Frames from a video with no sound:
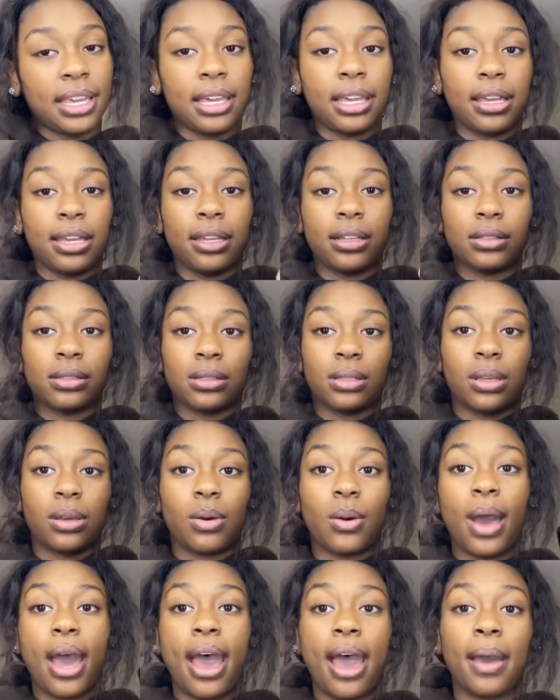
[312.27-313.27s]
And
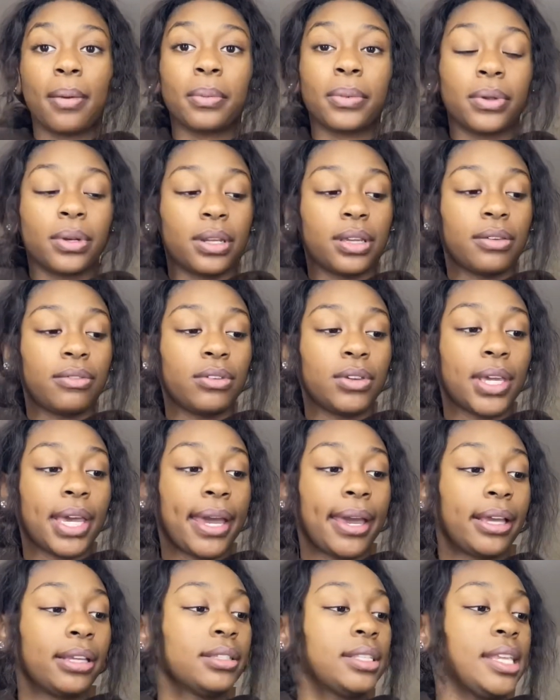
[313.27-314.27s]
so, I'm going to give you
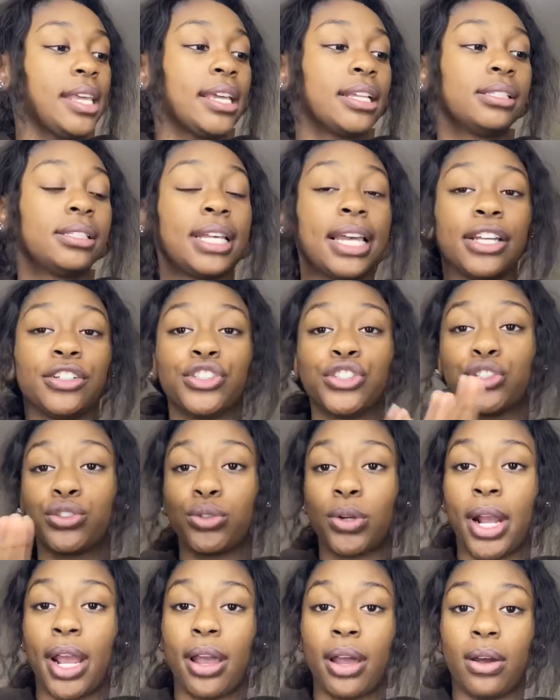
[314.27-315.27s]
guys a test
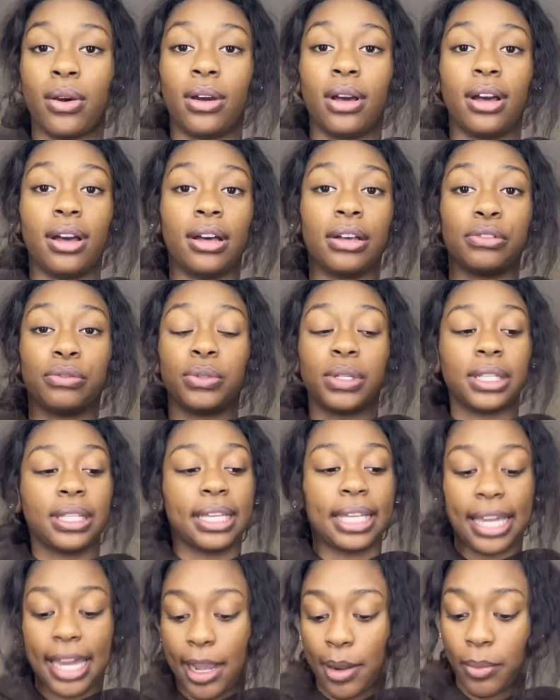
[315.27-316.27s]
trial of what the
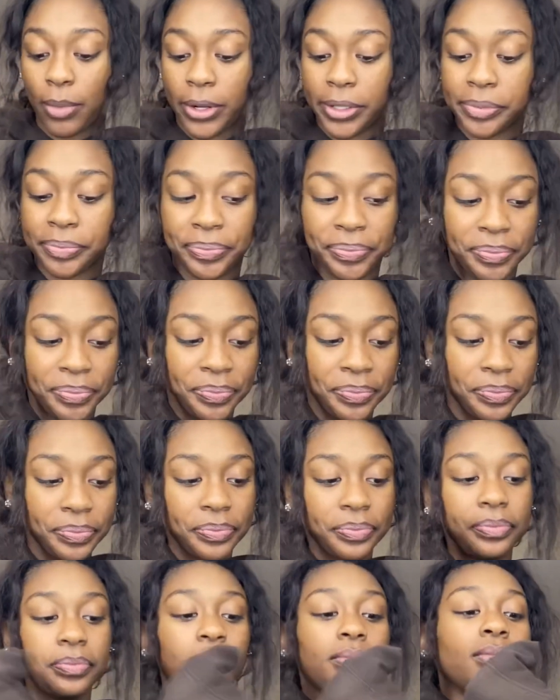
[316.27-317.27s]
camera
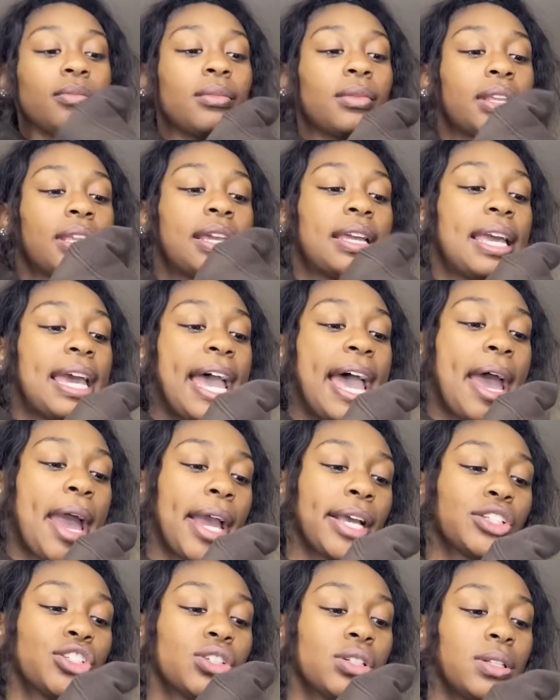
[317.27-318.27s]

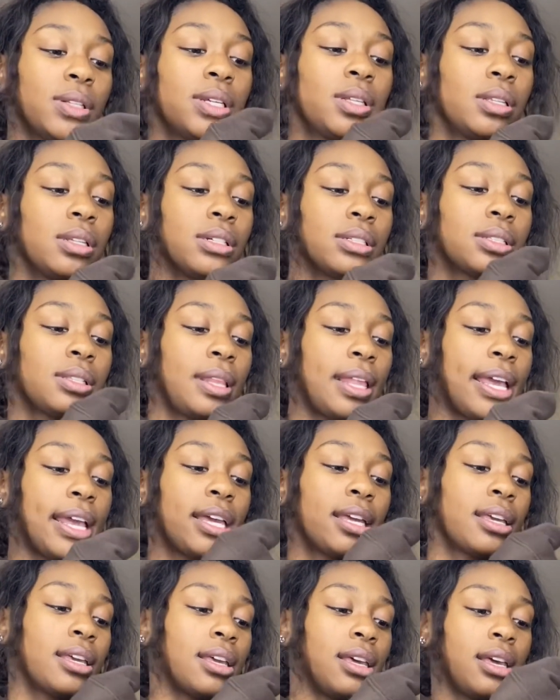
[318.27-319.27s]
actually looks
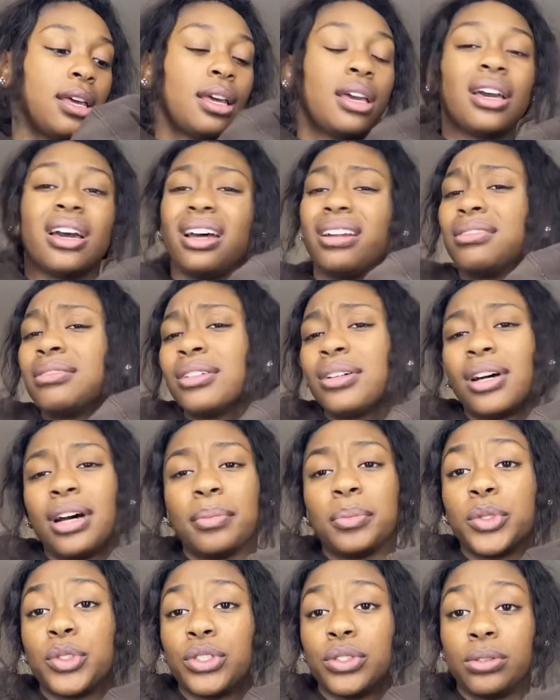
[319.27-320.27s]
like. I don't know how
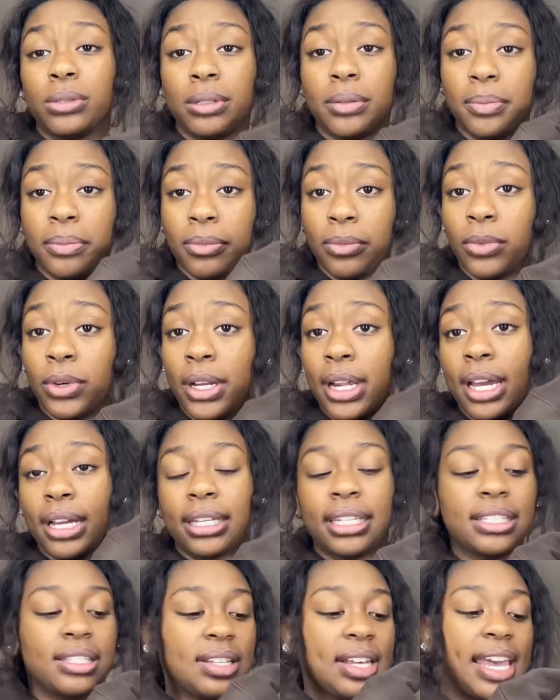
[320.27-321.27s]
I'm going to do it when I
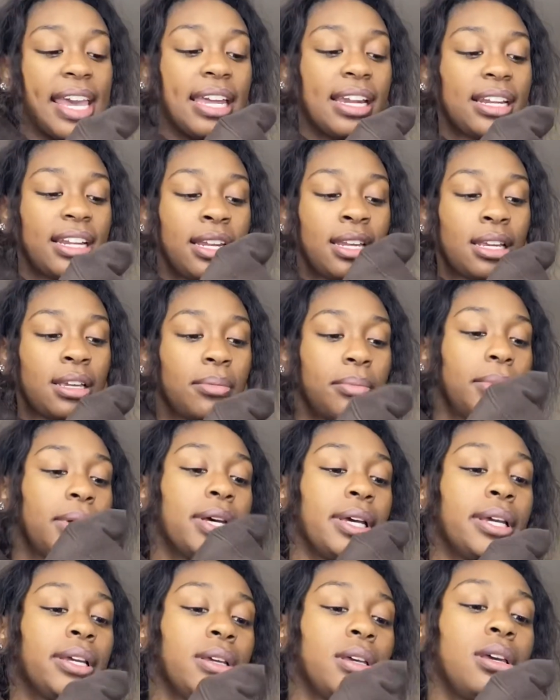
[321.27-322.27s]
get to editing,
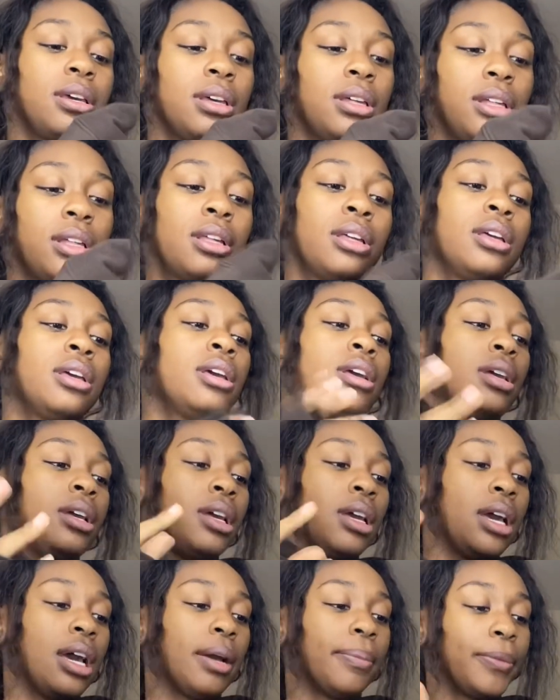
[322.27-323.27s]
but
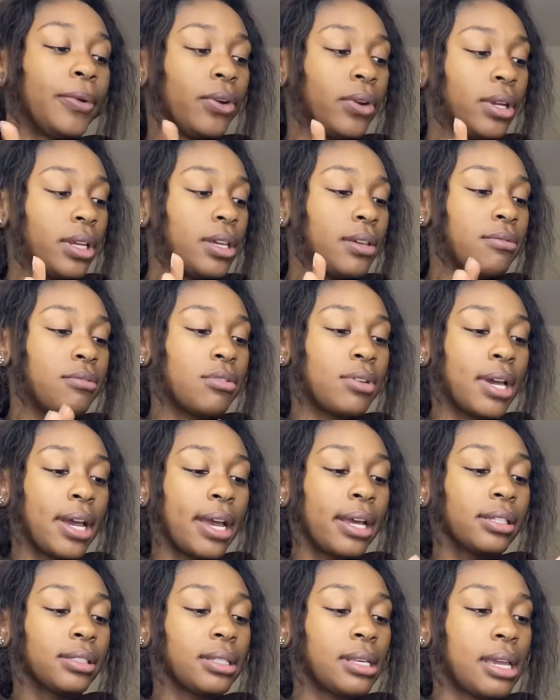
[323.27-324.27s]
I'm going to give you
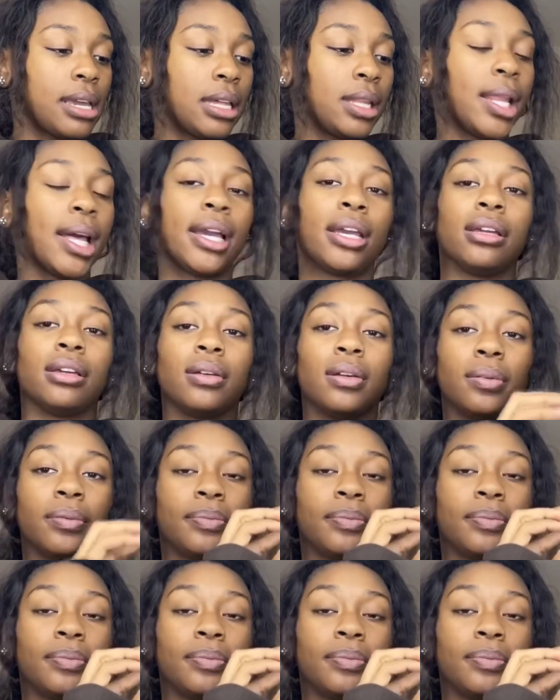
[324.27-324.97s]
guys a, like,